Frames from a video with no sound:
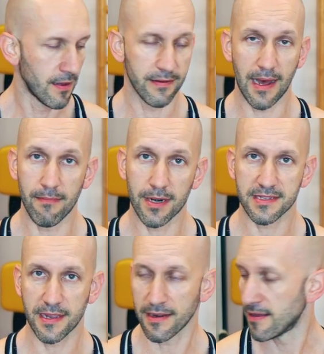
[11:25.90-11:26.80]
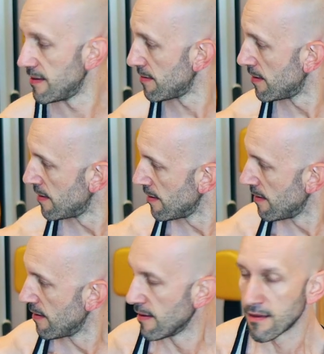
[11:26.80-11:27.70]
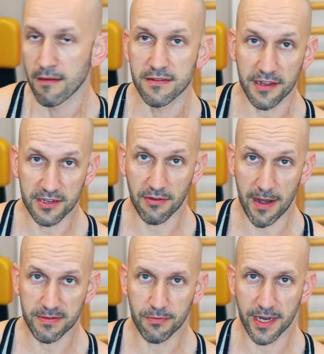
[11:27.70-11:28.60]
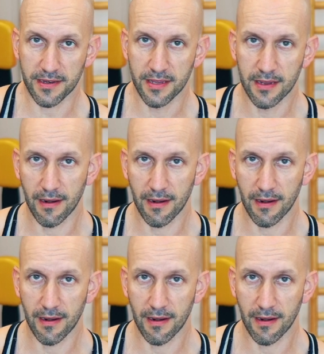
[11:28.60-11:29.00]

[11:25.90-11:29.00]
dumbbells and 6 reps with